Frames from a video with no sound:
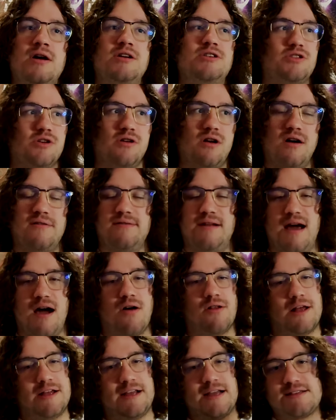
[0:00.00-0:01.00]
turn off
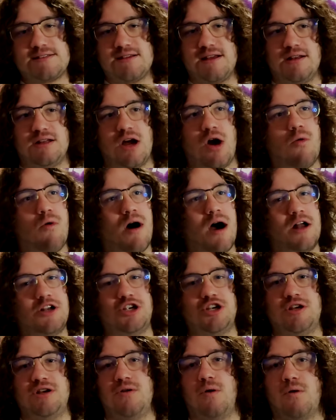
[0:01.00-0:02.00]
now. Like I said, go watch
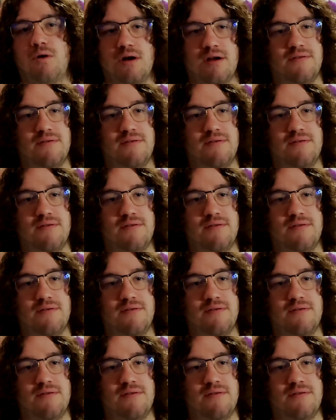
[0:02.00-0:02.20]
it, or